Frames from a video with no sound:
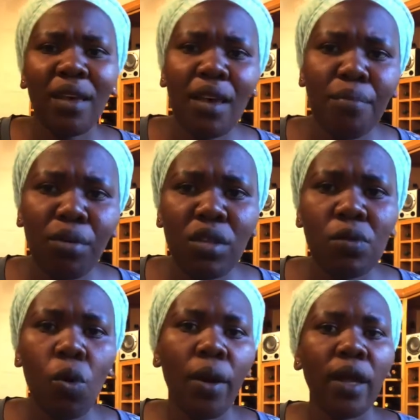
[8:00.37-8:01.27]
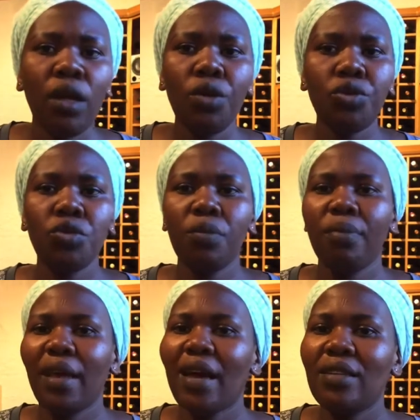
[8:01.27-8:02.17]
her, because already you should
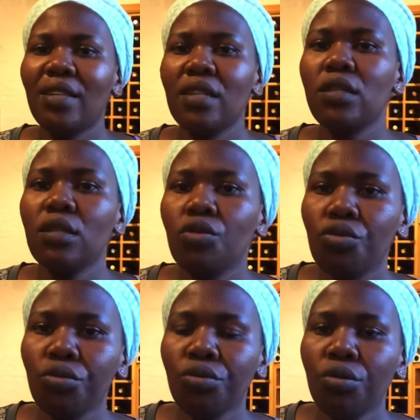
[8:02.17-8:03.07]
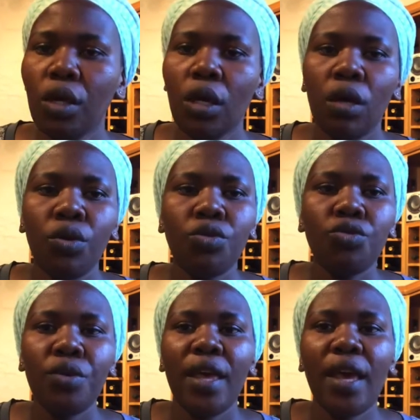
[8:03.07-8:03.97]
be adjusting to
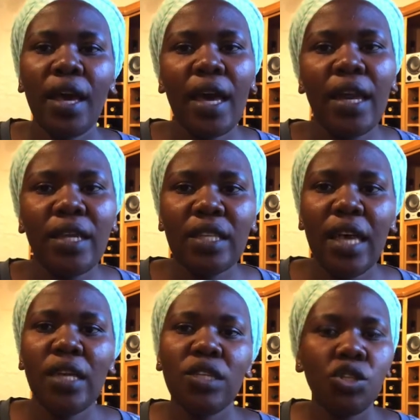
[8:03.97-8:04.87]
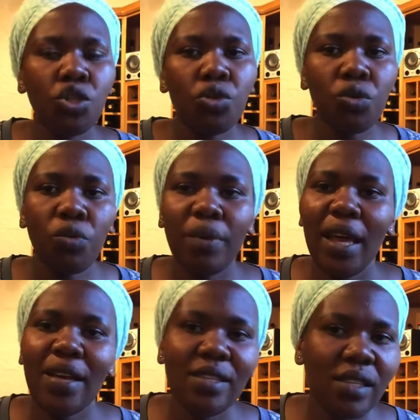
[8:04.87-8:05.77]
her character, and she should be
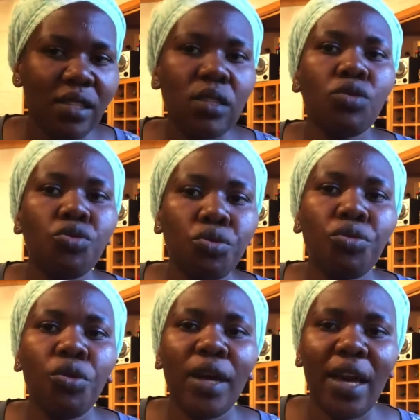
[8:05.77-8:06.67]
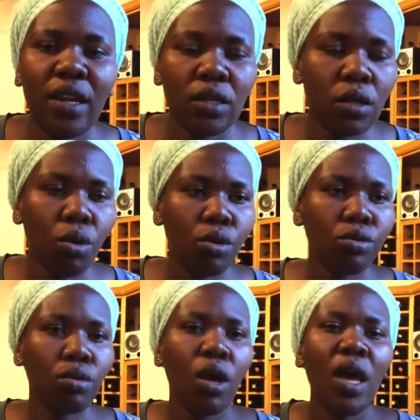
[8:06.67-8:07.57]
adjusting to your character
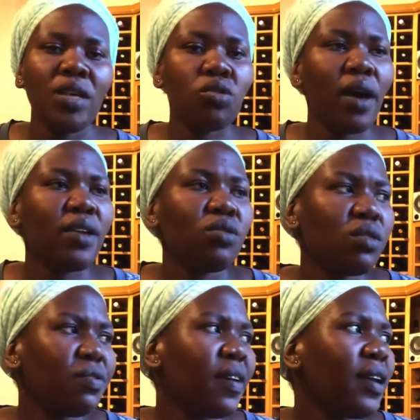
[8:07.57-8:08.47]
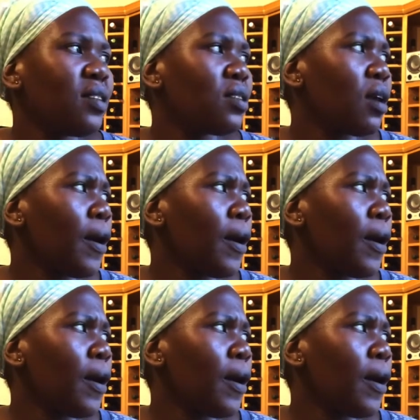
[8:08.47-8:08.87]
also. So I don't find